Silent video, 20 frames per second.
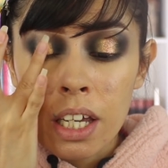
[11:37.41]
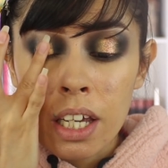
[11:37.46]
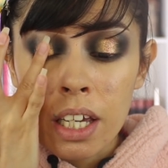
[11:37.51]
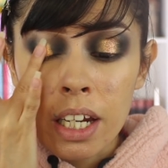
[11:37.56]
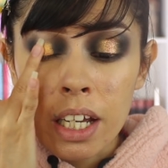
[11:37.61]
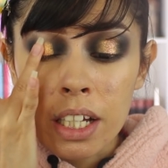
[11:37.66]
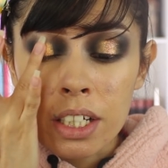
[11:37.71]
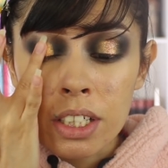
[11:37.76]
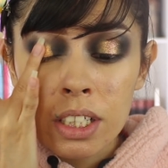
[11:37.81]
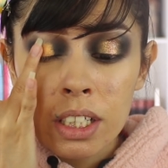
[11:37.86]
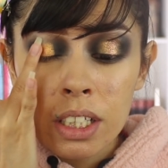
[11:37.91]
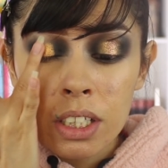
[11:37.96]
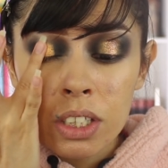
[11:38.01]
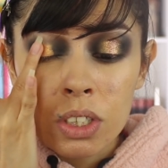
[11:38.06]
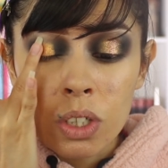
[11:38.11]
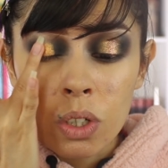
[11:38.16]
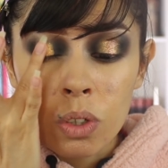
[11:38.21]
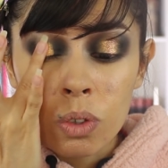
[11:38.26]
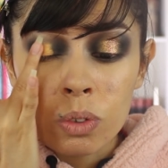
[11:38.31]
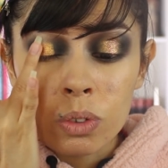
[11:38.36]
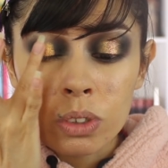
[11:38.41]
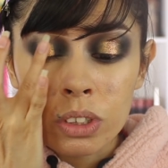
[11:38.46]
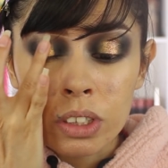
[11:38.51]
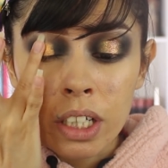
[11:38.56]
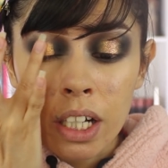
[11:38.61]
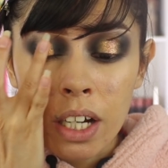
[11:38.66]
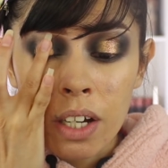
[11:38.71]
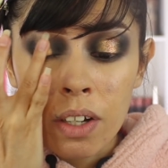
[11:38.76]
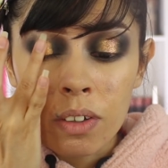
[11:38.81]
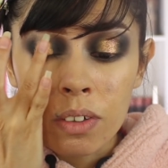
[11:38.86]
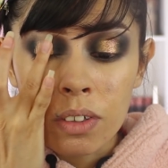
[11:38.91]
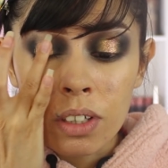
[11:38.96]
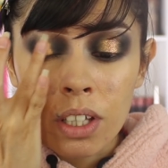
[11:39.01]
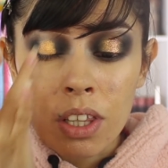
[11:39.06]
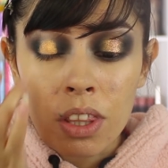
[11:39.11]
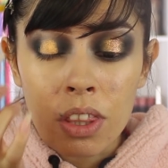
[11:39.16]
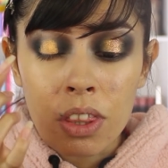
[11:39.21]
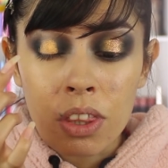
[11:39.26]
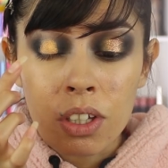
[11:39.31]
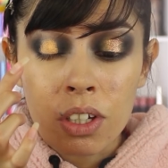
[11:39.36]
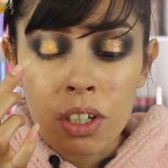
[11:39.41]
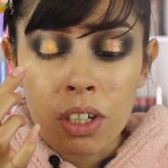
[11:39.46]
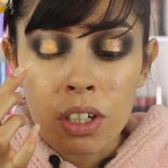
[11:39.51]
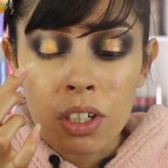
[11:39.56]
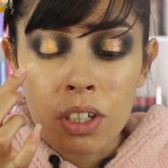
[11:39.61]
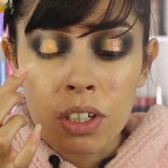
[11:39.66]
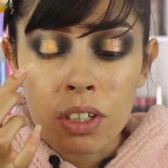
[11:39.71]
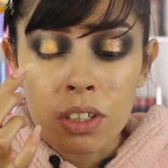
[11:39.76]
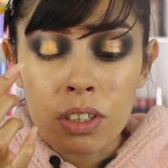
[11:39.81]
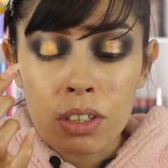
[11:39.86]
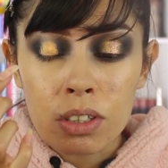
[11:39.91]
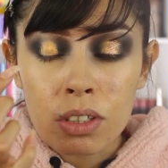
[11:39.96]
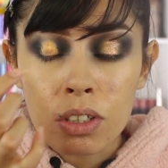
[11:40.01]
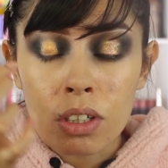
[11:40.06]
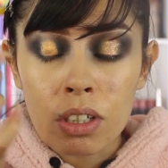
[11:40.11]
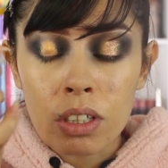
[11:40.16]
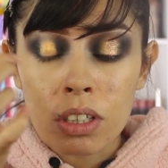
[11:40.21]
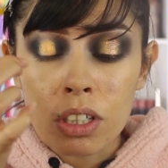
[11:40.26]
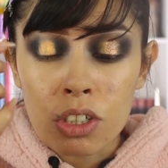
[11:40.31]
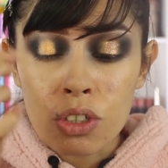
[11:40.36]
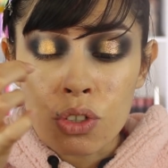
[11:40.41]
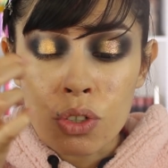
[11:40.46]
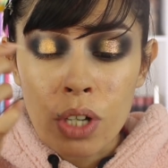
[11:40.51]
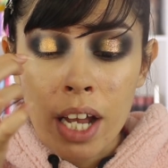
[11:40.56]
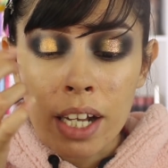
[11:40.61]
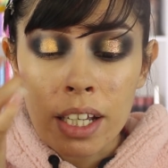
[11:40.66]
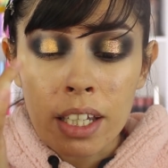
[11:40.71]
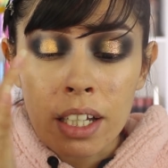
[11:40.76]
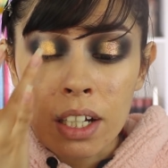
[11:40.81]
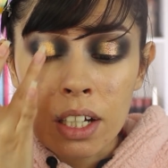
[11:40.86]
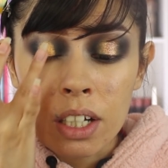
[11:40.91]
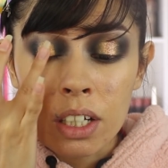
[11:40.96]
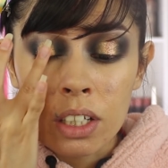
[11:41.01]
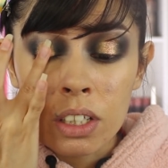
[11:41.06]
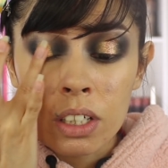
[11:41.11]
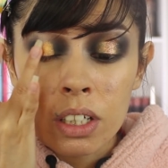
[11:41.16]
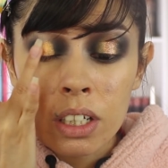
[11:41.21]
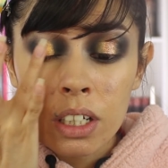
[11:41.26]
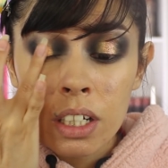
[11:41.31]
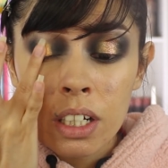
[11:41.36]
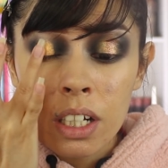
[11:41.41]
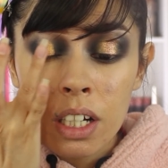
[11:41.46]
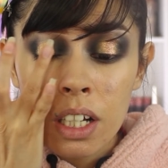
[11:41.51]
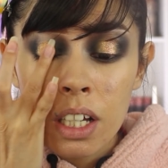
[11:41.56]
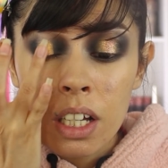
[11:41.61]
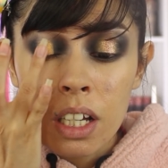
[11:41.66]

it actually toned down the Dragon color.